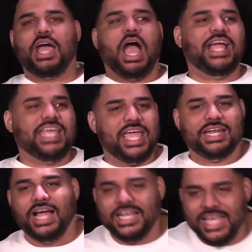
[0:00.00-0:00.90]

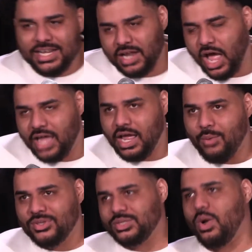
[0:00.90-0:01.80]
I
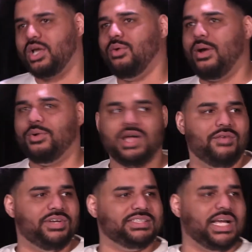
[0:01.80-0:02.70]
wasn't walking around with
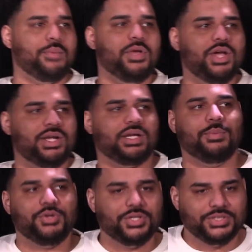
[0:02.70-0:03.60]
confidence. I got married a
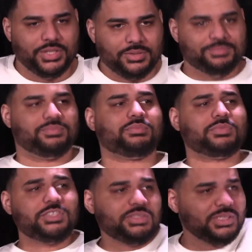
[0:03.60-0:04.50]
couple years ago.
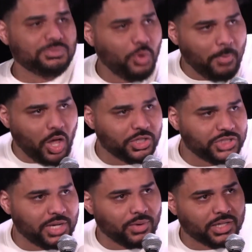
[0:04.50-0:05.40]
Small ball and
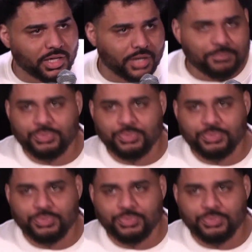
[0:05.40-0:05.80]
chain right there.